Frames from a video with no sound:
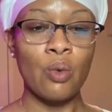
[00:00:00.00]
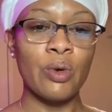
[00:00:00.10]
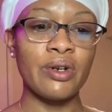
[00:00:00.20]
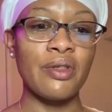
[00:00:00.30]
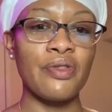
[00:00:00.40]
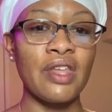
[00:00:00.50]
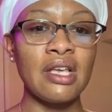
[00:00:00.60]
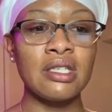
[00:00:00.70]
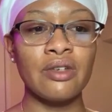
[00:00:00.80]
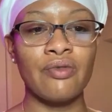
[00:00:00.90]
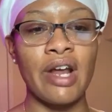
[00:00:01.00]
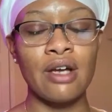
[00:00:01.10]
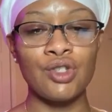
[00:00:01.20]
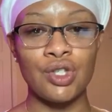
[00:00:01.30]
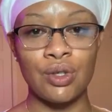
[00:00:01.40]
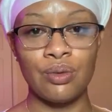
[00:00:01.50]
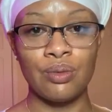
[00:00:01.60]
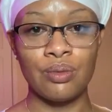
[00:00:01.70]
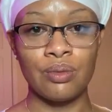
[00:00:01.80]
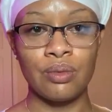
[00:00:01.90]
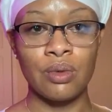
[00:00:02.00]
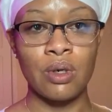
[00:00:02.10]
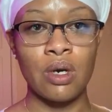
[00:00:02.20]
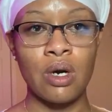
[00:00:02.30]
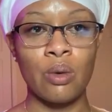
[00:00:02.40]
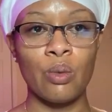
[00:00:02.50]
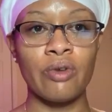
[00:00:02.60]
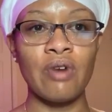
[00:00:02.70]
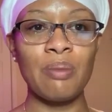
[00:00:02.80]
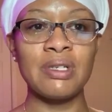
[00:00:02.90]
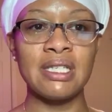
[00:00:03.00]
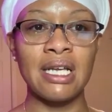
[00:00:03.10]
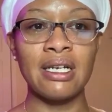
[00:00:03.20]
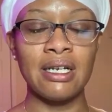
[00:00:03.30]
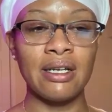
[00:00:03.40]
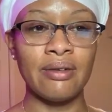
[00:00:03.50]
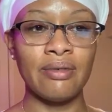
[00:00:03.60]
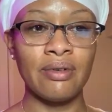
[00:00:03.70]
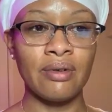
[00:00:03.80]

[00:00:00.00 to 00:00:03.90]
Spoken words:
where the things around you were representative